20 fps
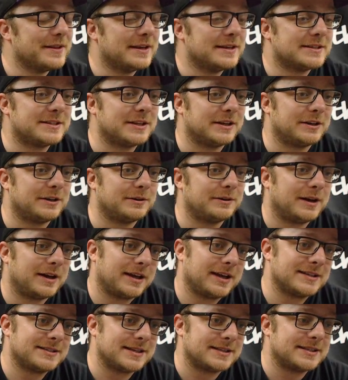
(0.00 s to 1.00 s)
So I
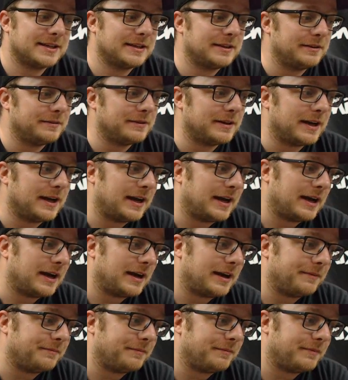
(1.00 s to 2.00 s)
guess that's it.
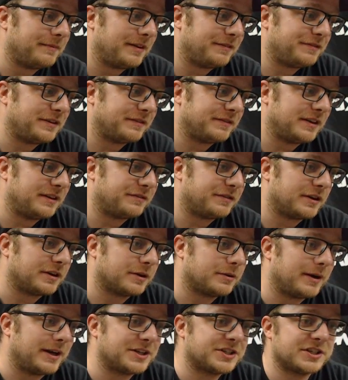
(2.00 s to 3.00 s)
If you have any further
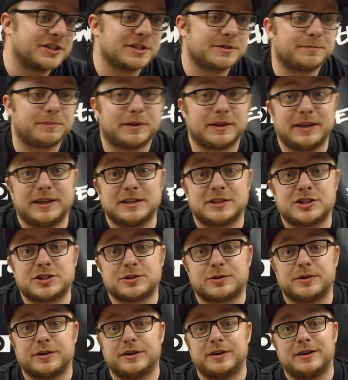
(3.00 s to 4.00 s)
questions, please
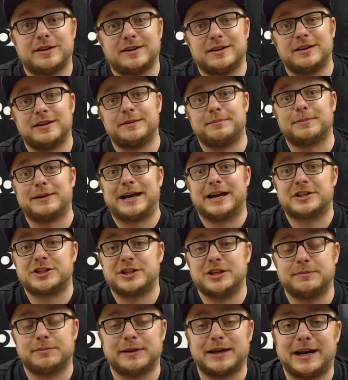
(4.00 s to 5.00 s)
join the Black
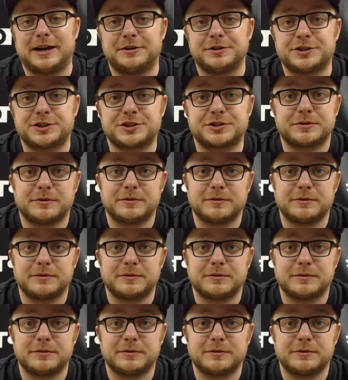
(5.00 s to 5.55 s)
Sheep Lounge.